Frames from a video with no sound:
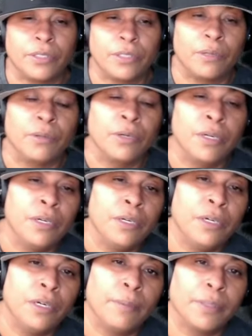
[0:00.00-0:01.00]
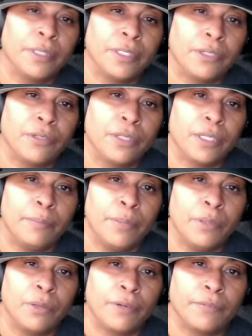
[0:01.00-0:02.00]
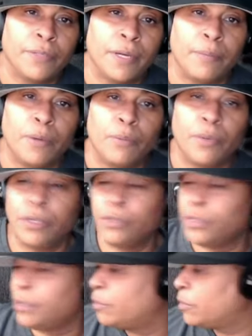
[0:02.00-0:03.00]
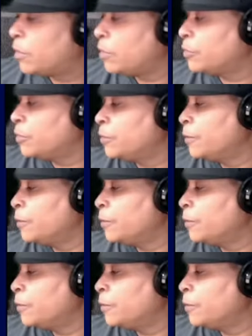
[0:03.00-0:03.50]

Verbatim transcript: So um, I think they're looking to build off that. But where do you see him going, coach?